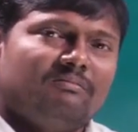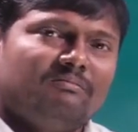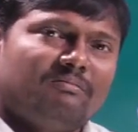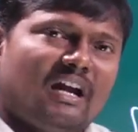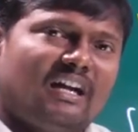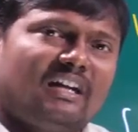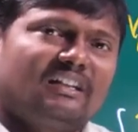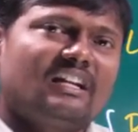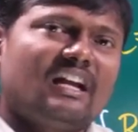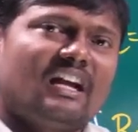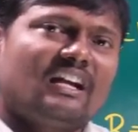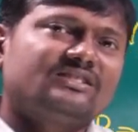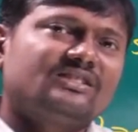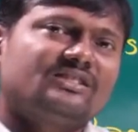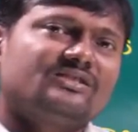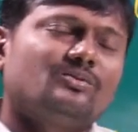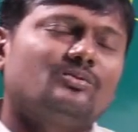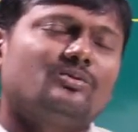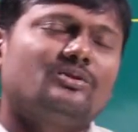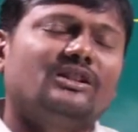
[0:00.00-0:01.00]
Battery acts
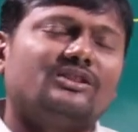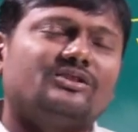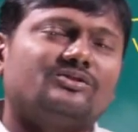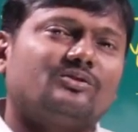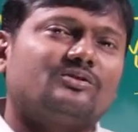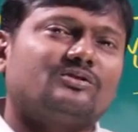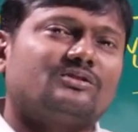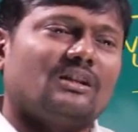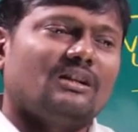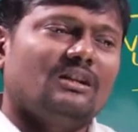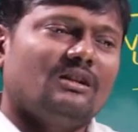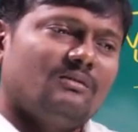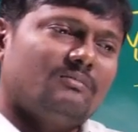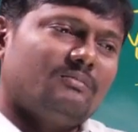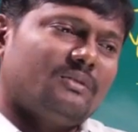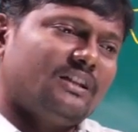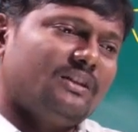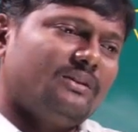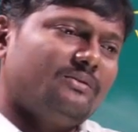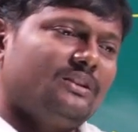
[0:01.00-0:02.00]
as a voltage source.
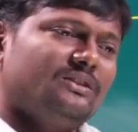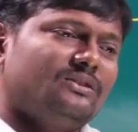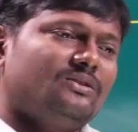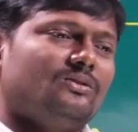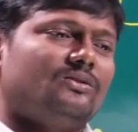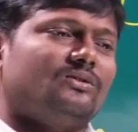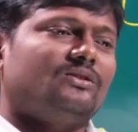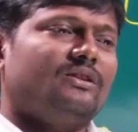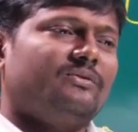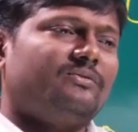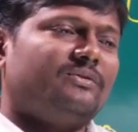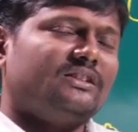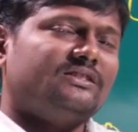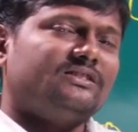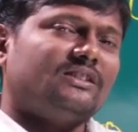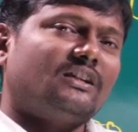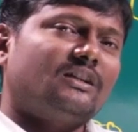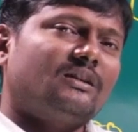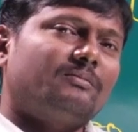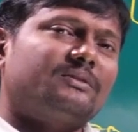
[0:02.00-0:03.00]
But even though if it is
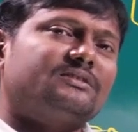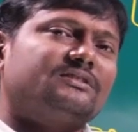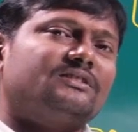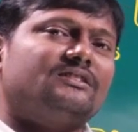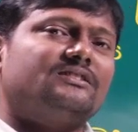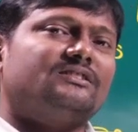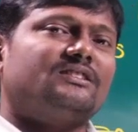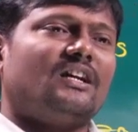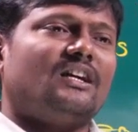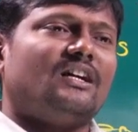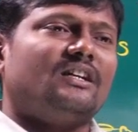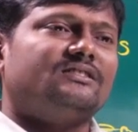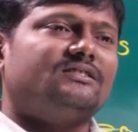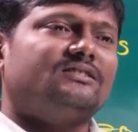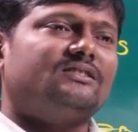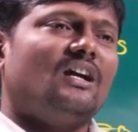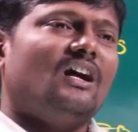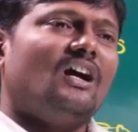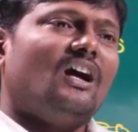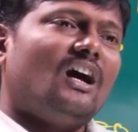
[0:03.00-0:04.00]
100%
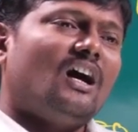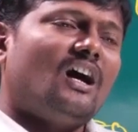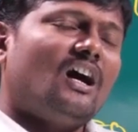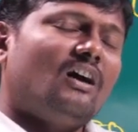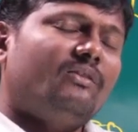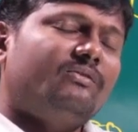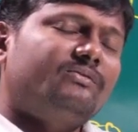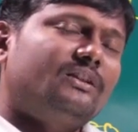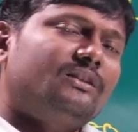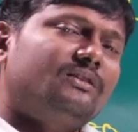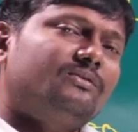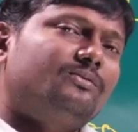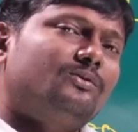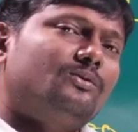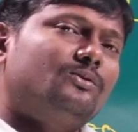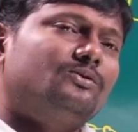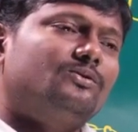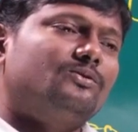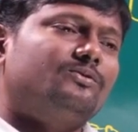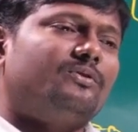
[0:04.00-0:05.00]
charged, after
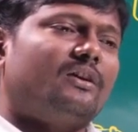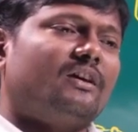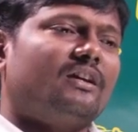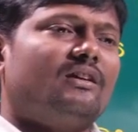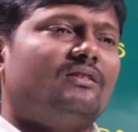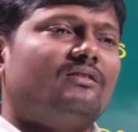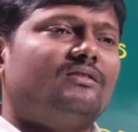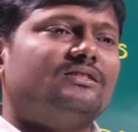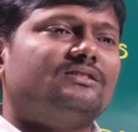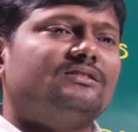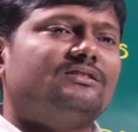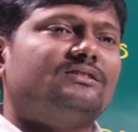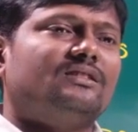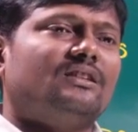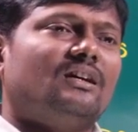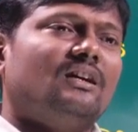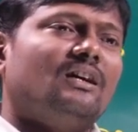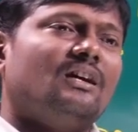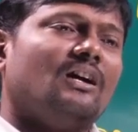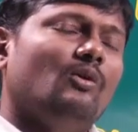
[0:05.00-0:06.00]
4 to 5 hours,
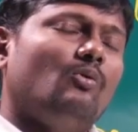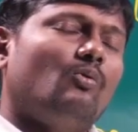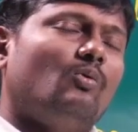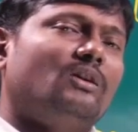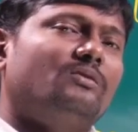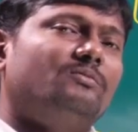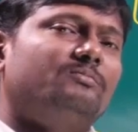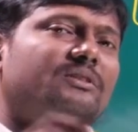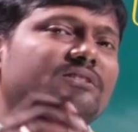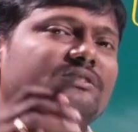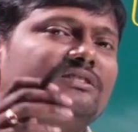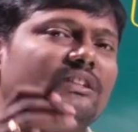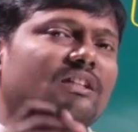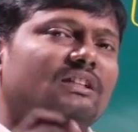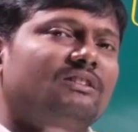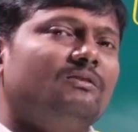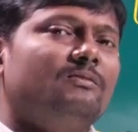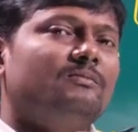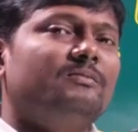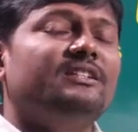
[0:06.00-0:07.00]

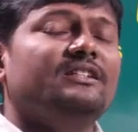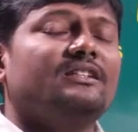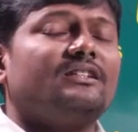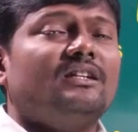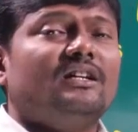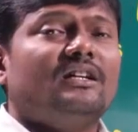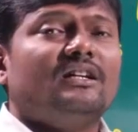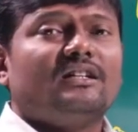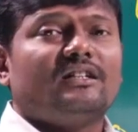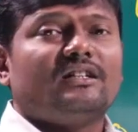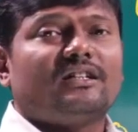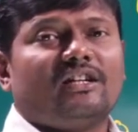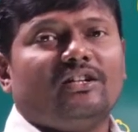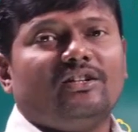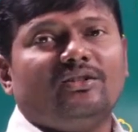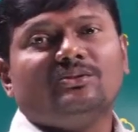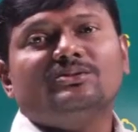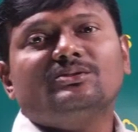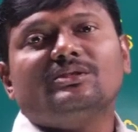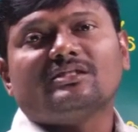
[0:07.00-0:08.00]
1% will be
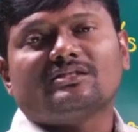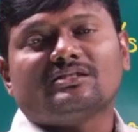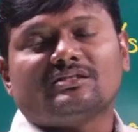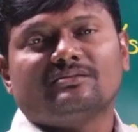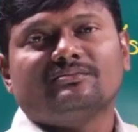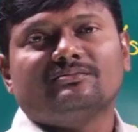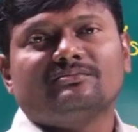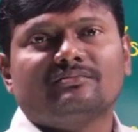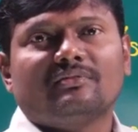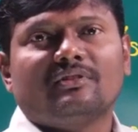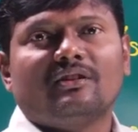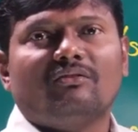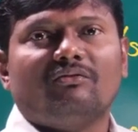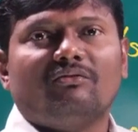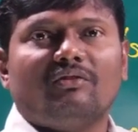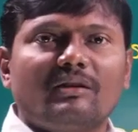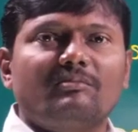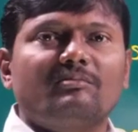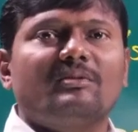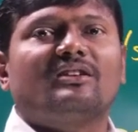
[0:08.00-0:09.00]
reduces.
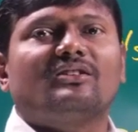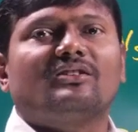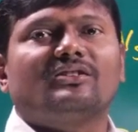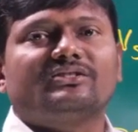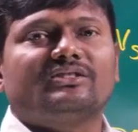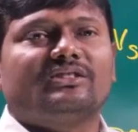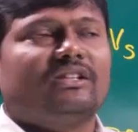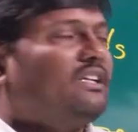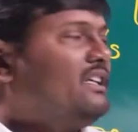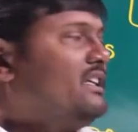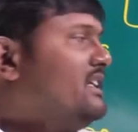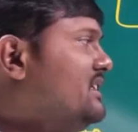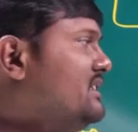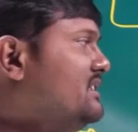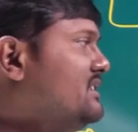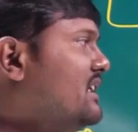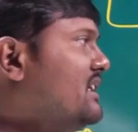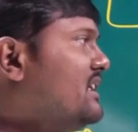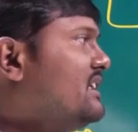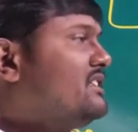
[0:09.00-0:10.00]
Why? Because
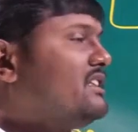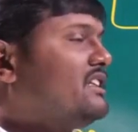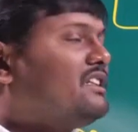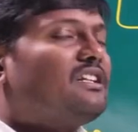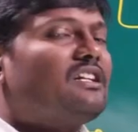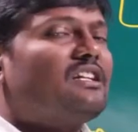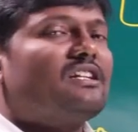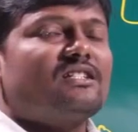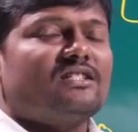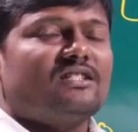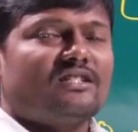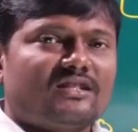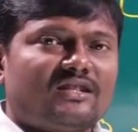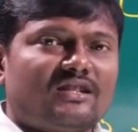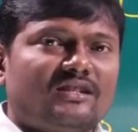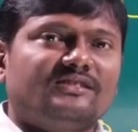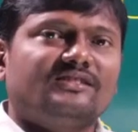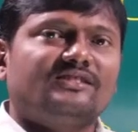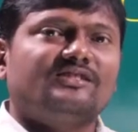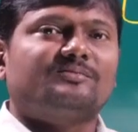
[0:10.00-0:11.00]
the internal
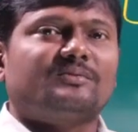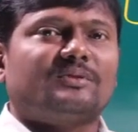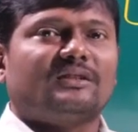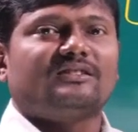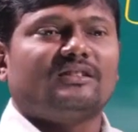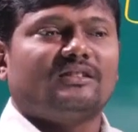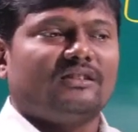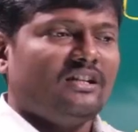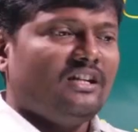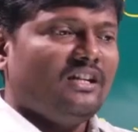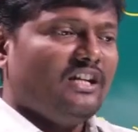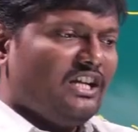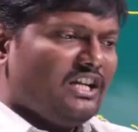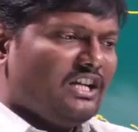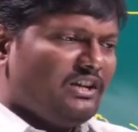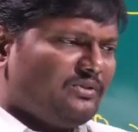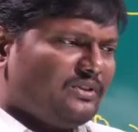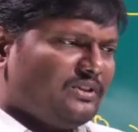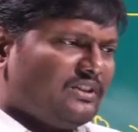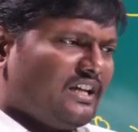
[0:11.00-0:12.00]
resistance is present.
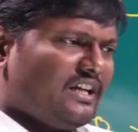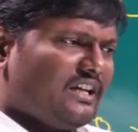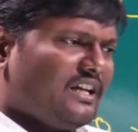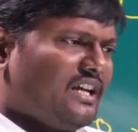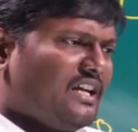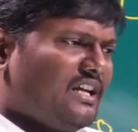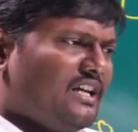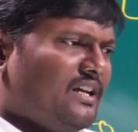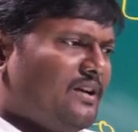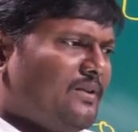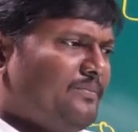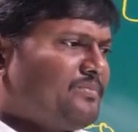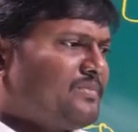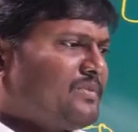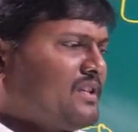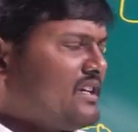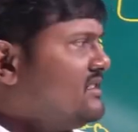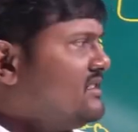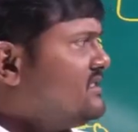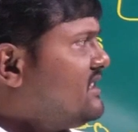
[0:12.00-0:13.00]
If you take a
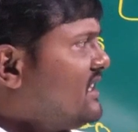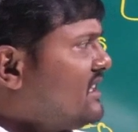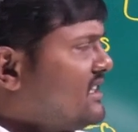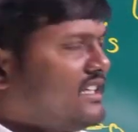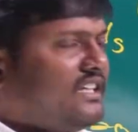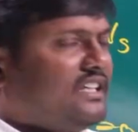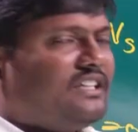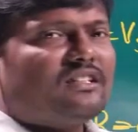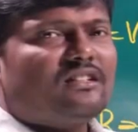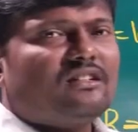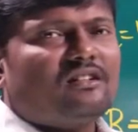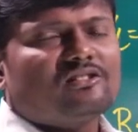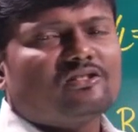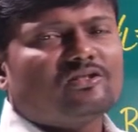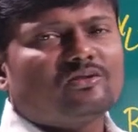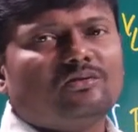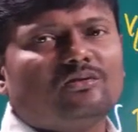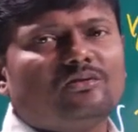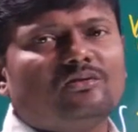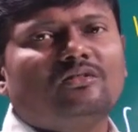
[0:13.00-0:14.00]
generator
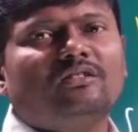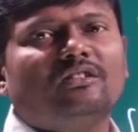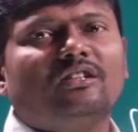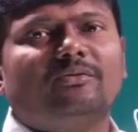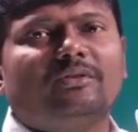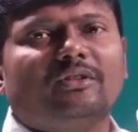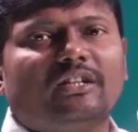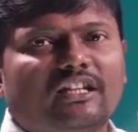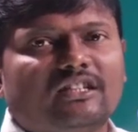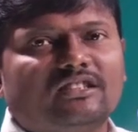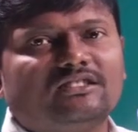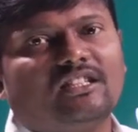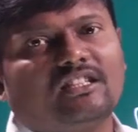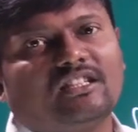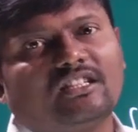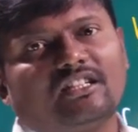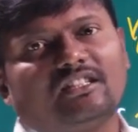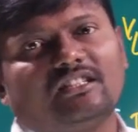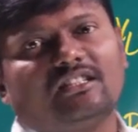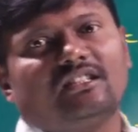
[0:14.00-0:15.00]
also,
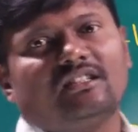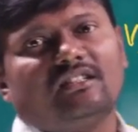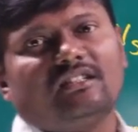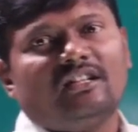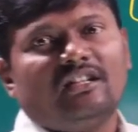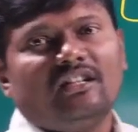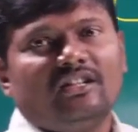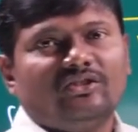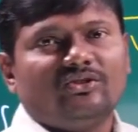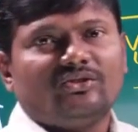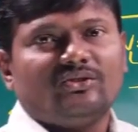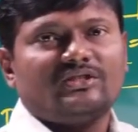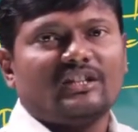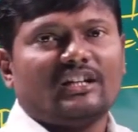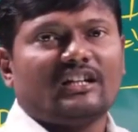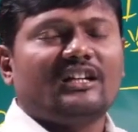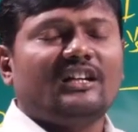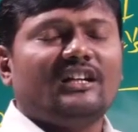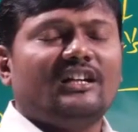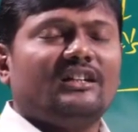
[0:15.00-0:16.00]
so
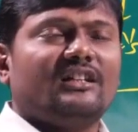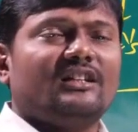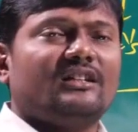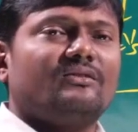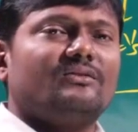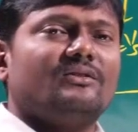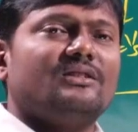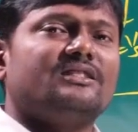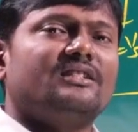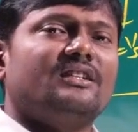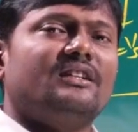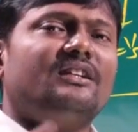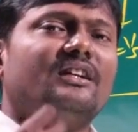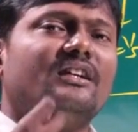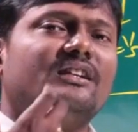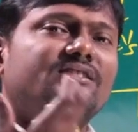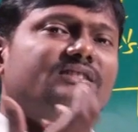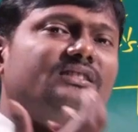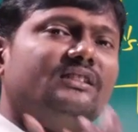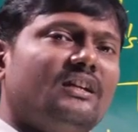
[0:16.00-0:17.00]
generator will
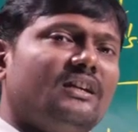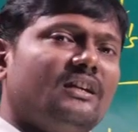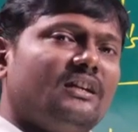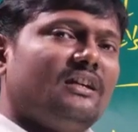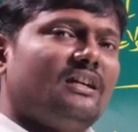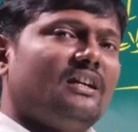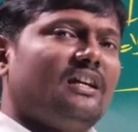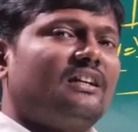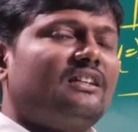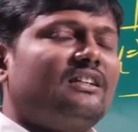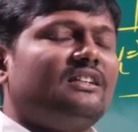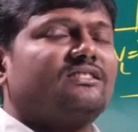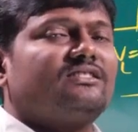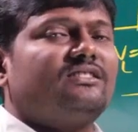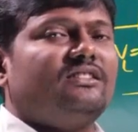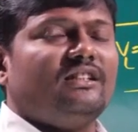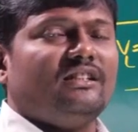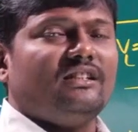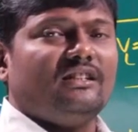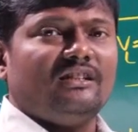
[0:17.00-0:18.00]
generate the
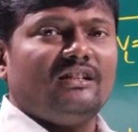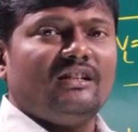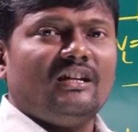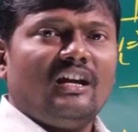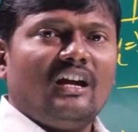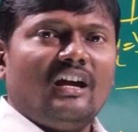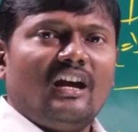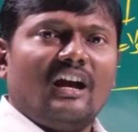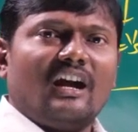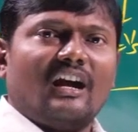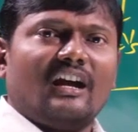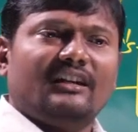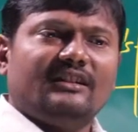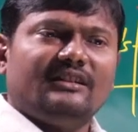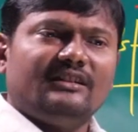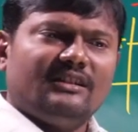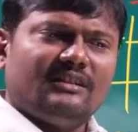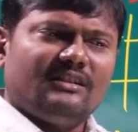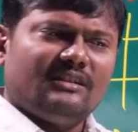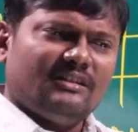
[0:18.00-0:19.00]
electricity,
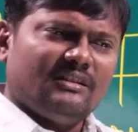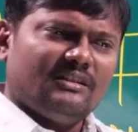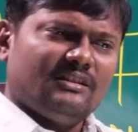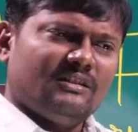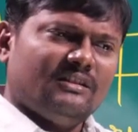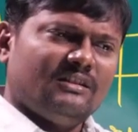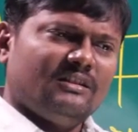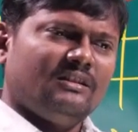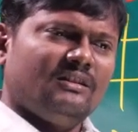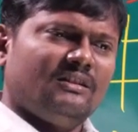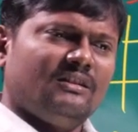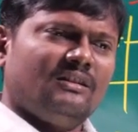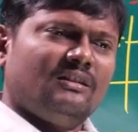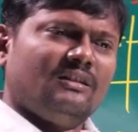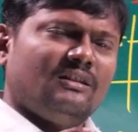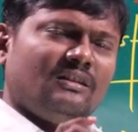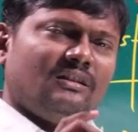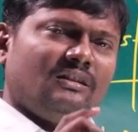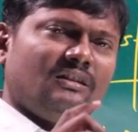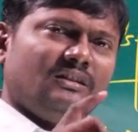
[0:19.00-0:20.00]
and
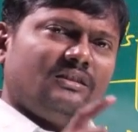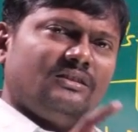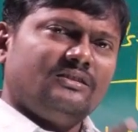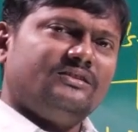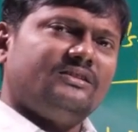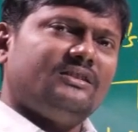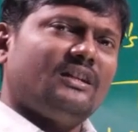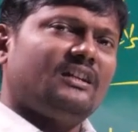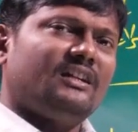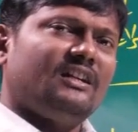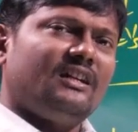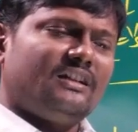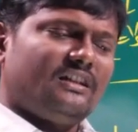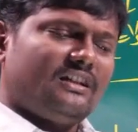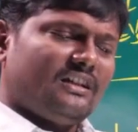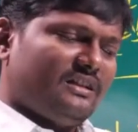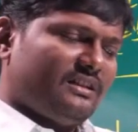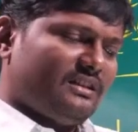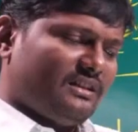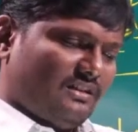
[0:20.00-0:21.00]

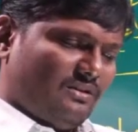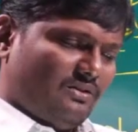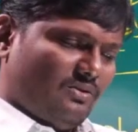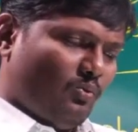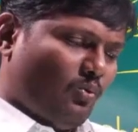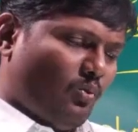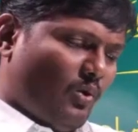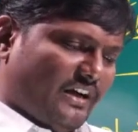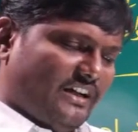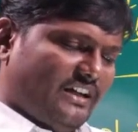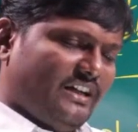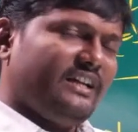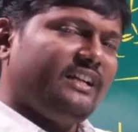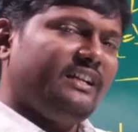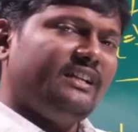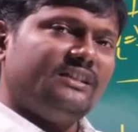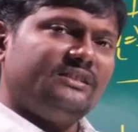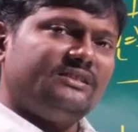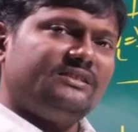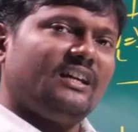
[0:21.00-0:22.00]
generator
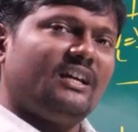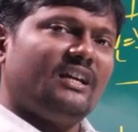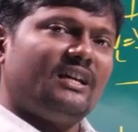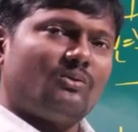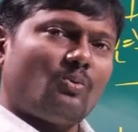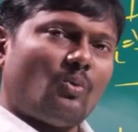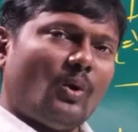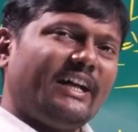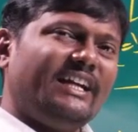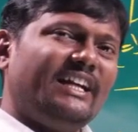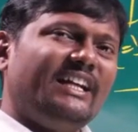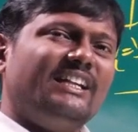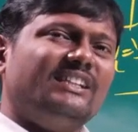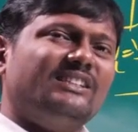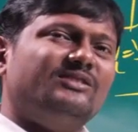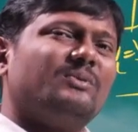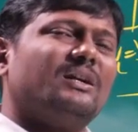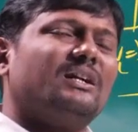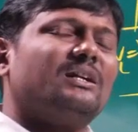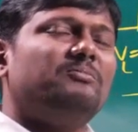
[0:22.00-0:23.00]
winding is there. Winding
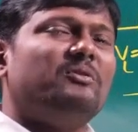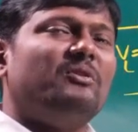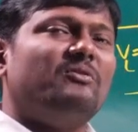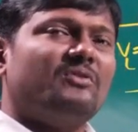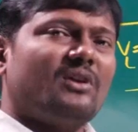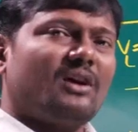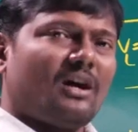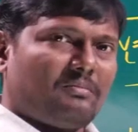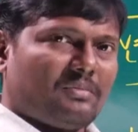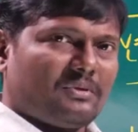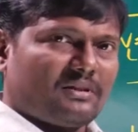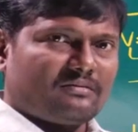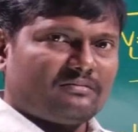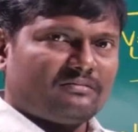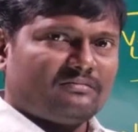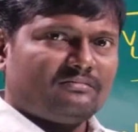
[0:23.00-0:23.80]
is made up of copper.